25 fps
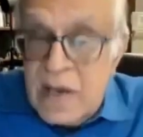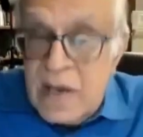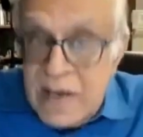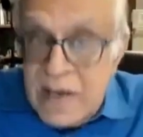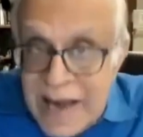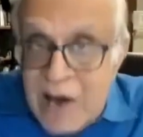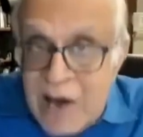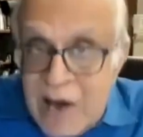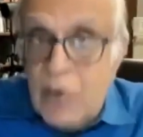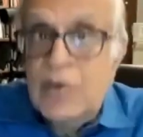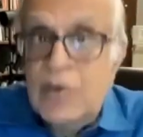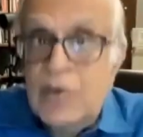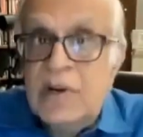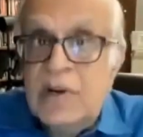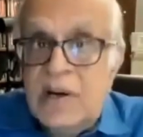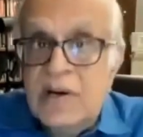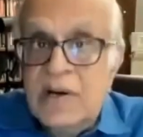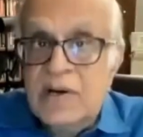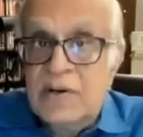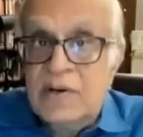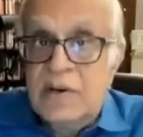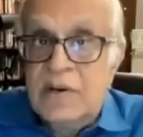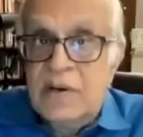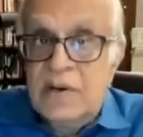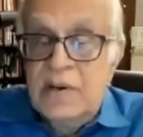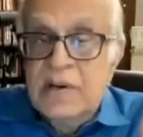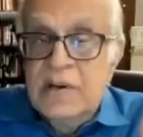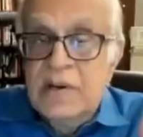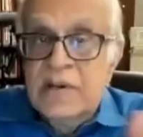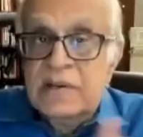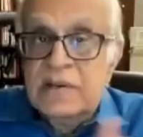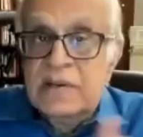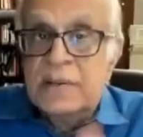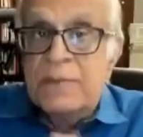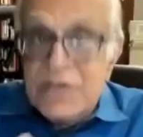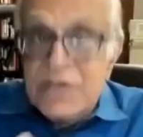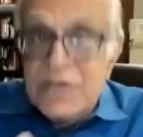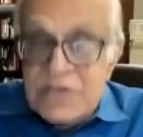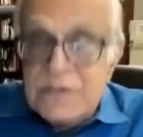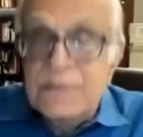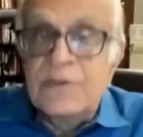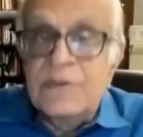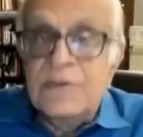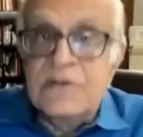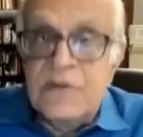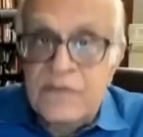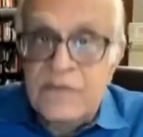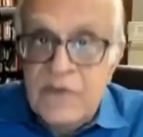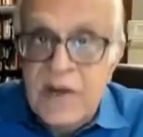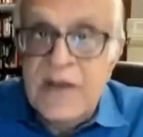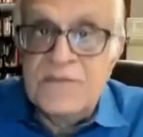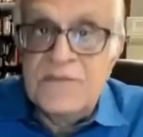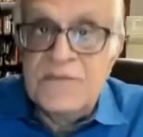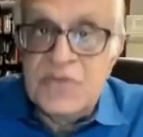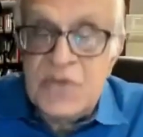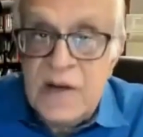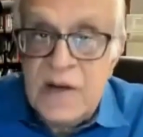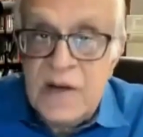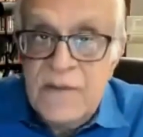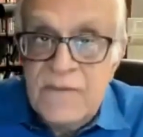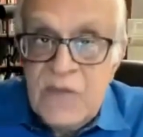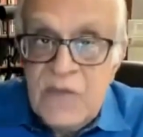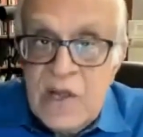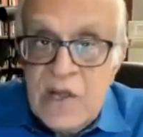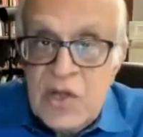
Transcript: allowed under the principles of ahimsa.